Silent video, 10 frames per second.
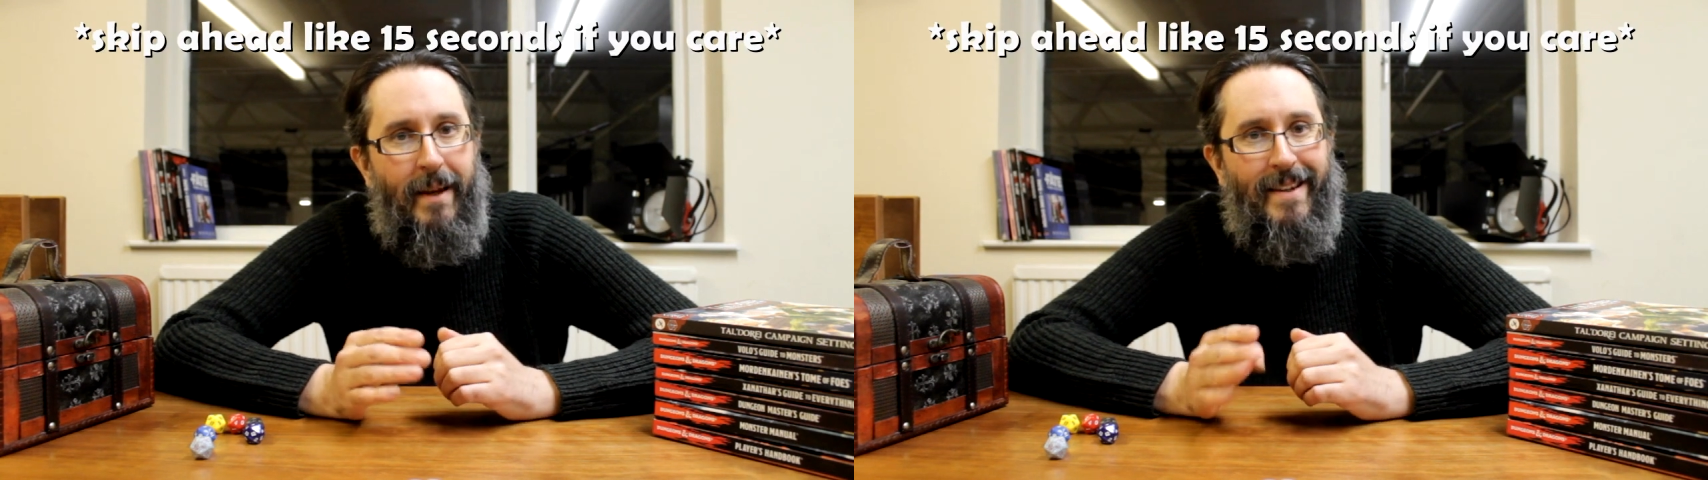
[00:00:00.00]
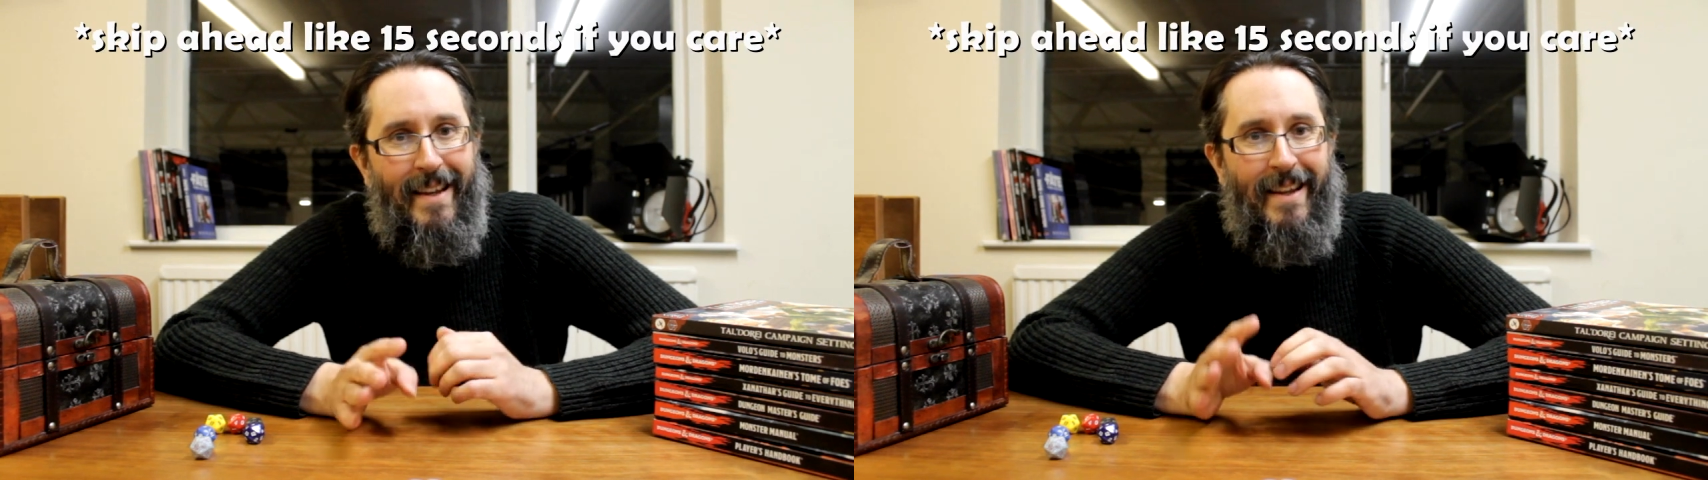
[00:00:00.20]

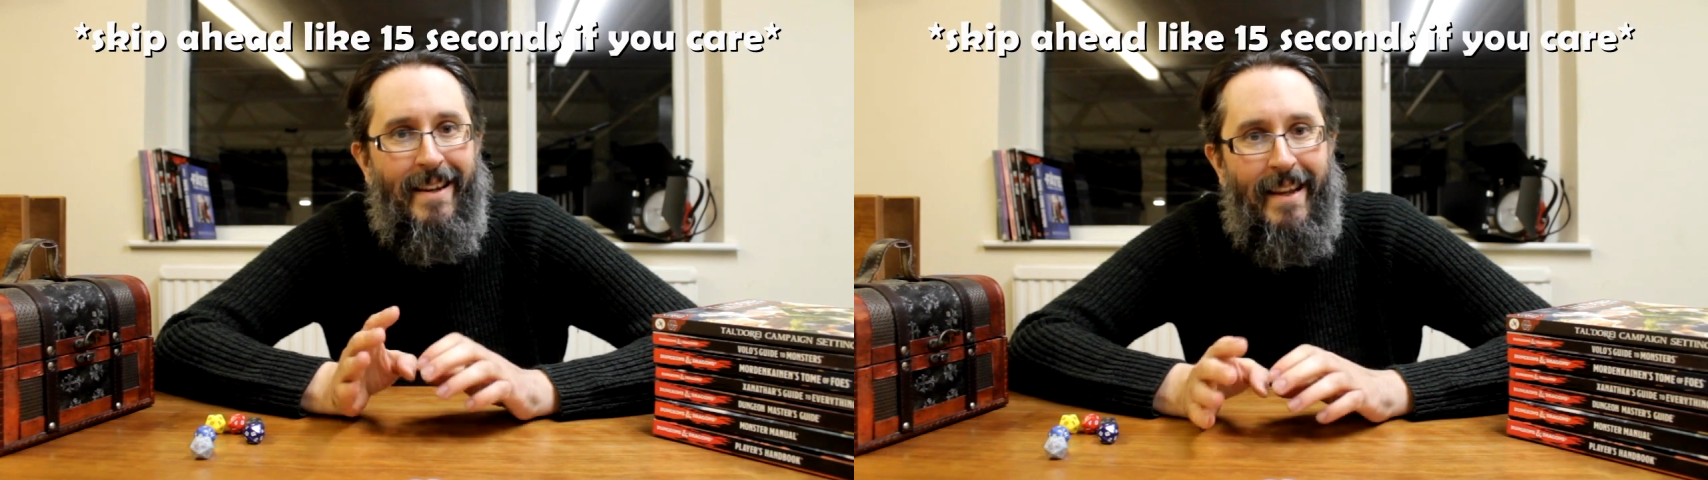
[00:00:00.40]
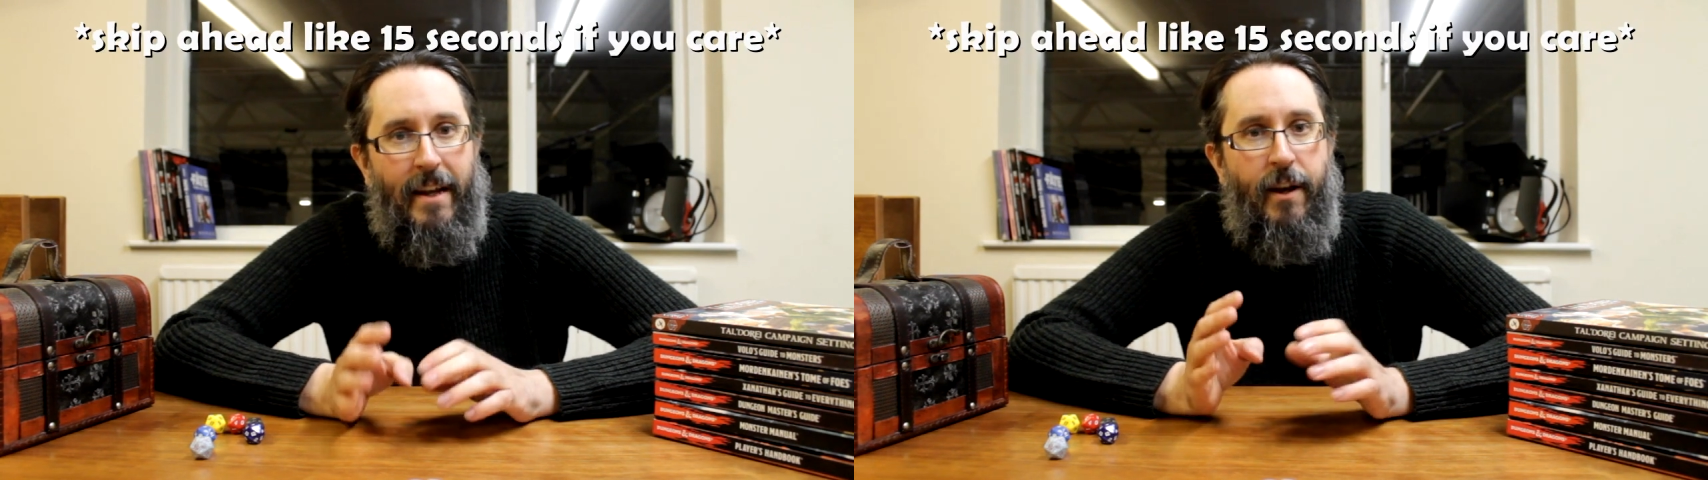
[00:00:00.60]

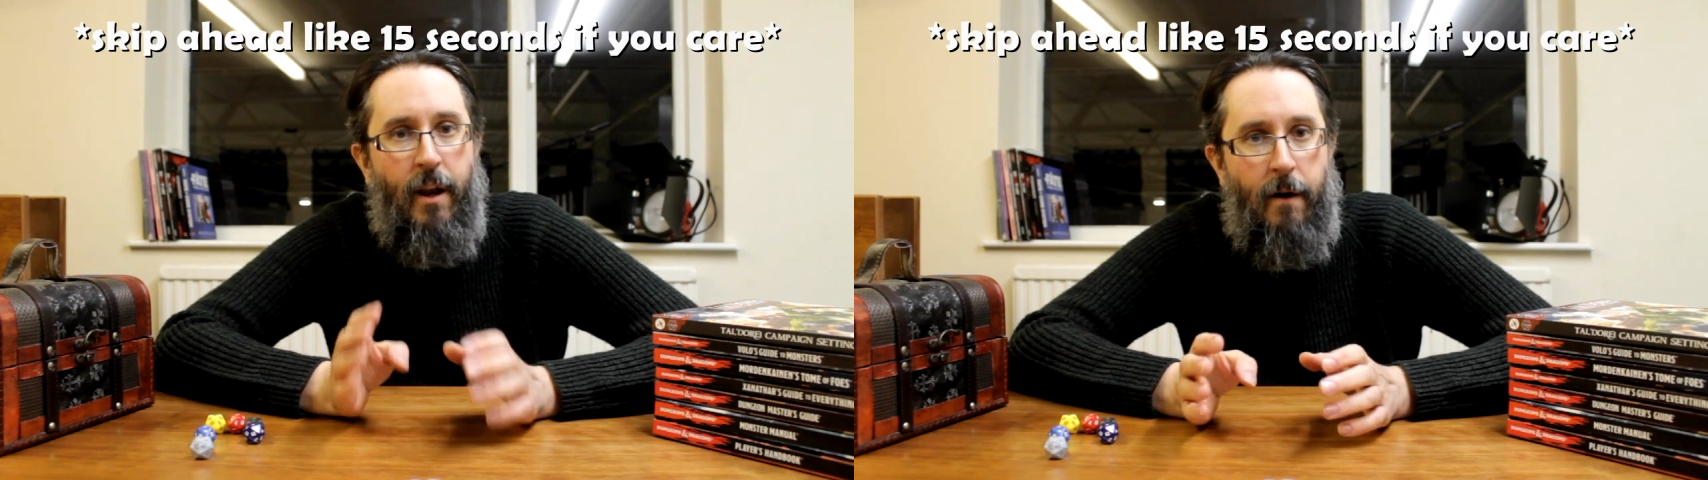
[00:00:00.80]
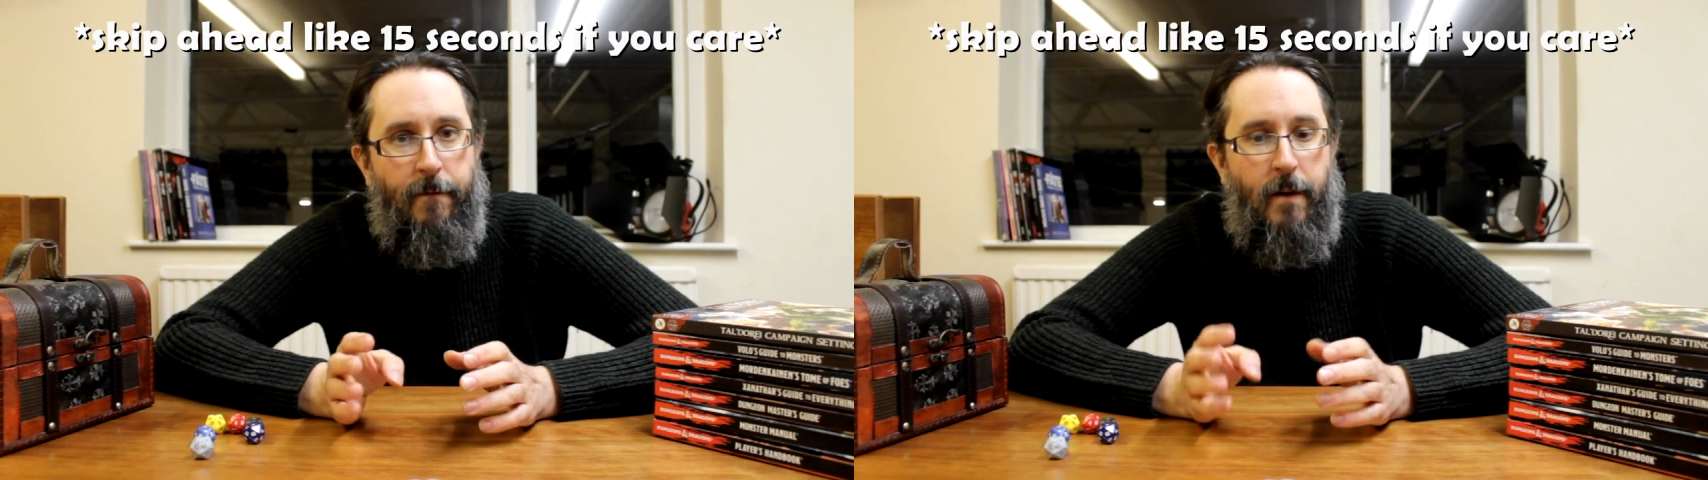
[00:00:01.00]
D&D
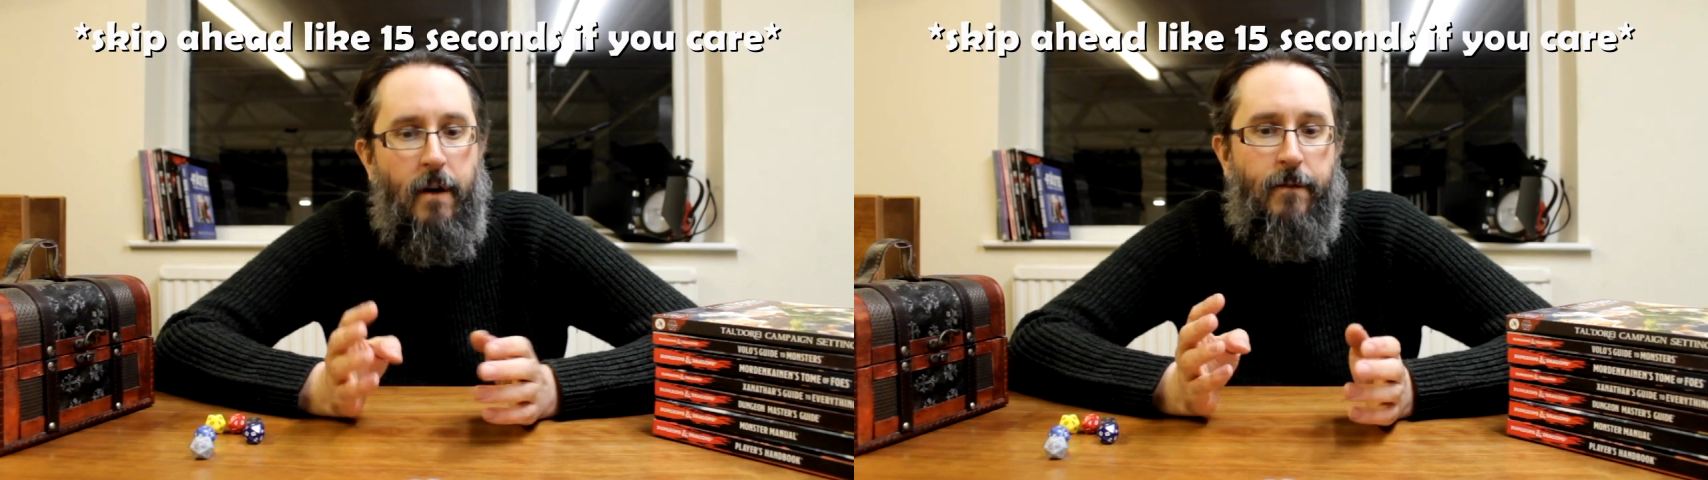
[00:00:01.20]
enough